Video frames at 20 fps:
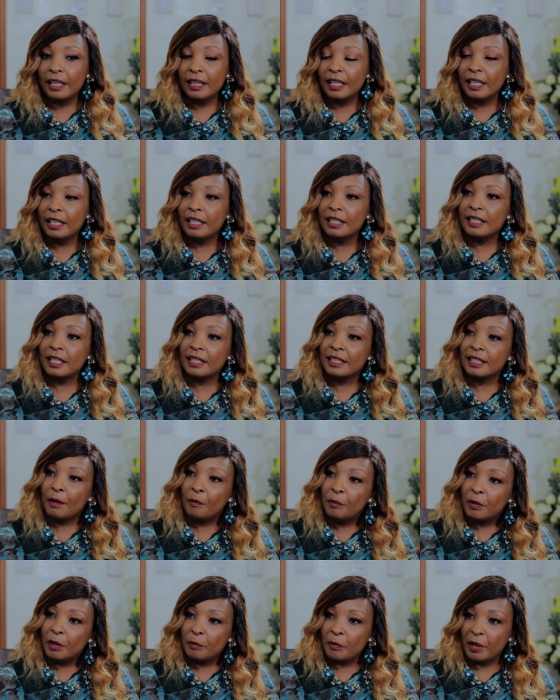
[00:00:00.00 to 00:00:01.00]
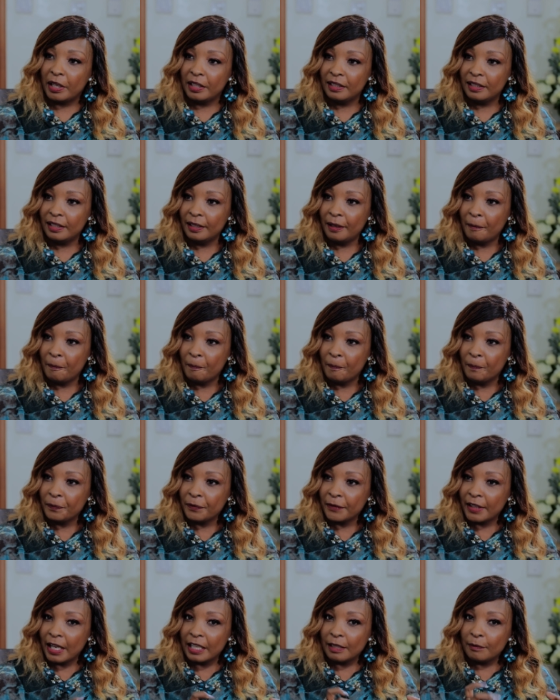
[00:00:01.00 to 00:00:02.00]
I think, is a supplement.
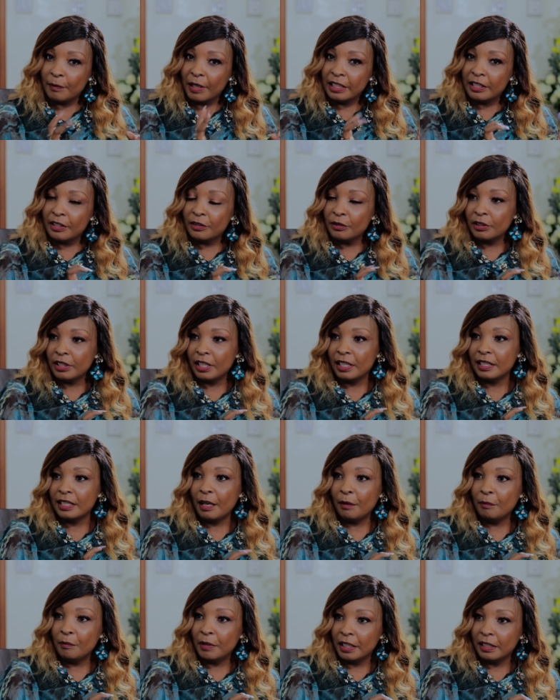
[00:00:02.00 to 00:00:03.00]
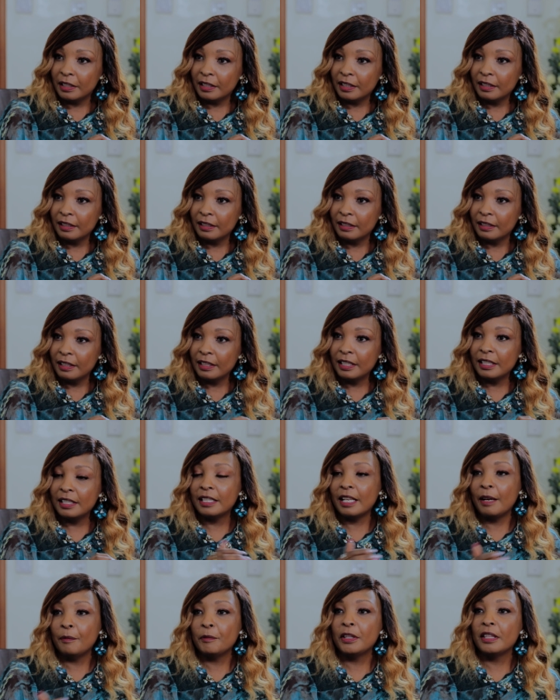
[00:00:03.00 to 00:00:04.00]
As much as not a tablet, it
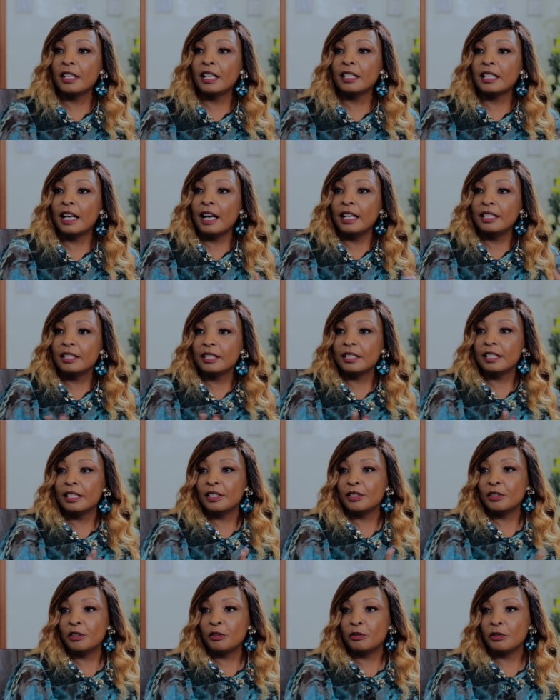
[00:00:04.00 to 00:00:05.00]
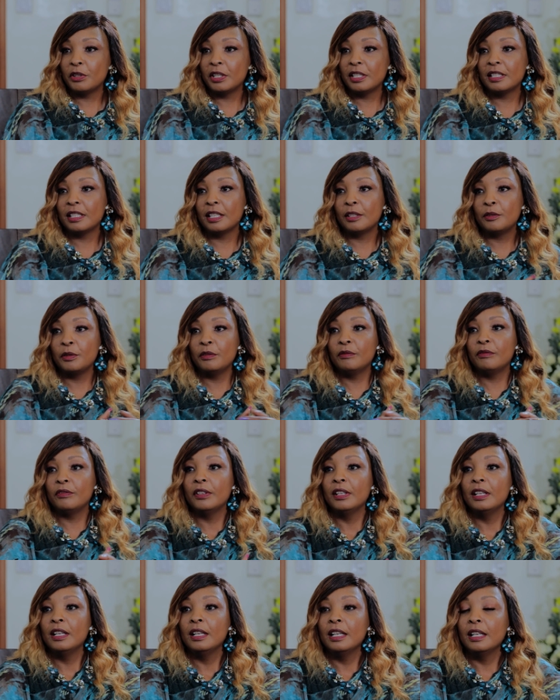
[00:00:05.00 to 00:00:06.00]
is something that adds these nutrients that we've
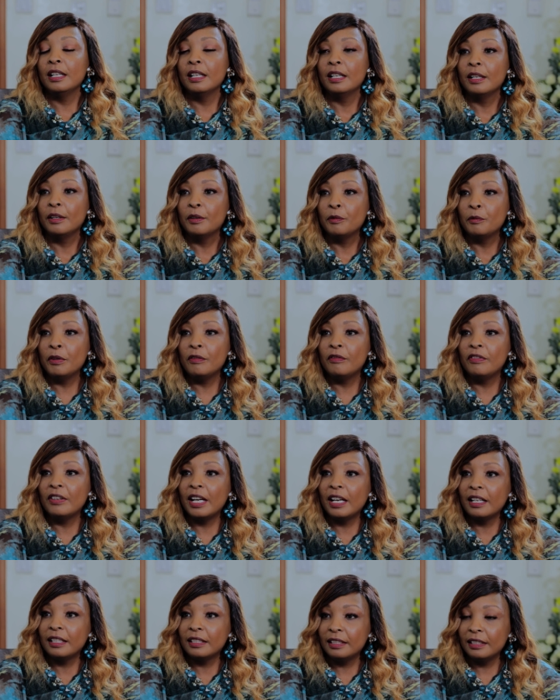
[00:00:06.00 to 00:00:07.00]
lacked